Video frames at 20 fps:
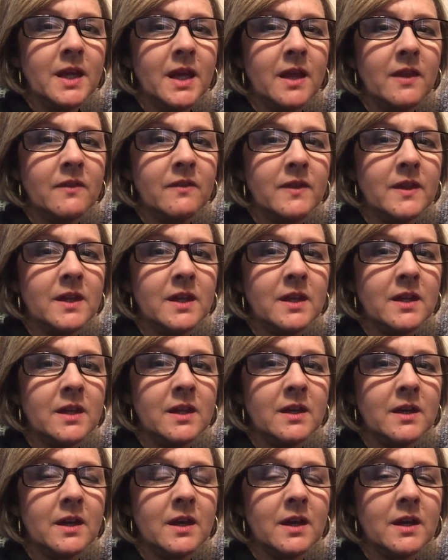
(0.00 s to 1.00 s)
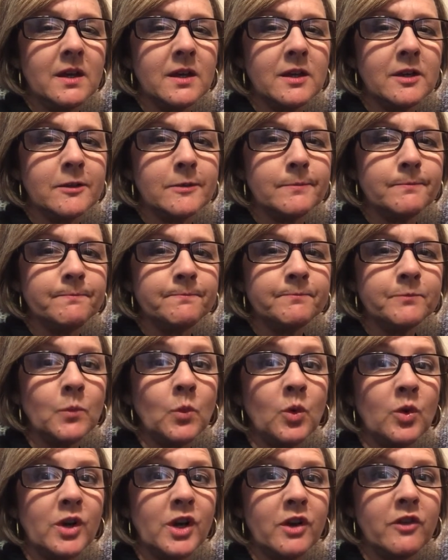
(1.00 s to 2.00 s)
And then
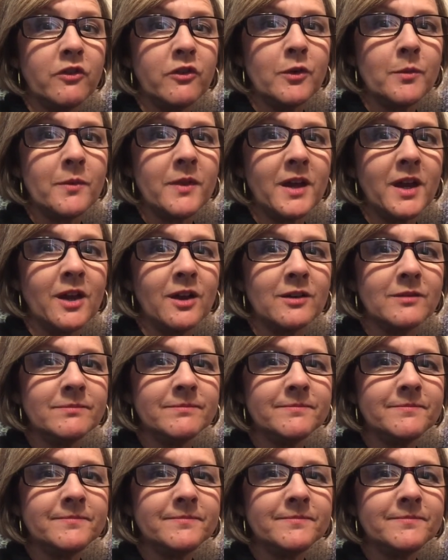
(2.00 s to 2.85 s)
we'll go from there.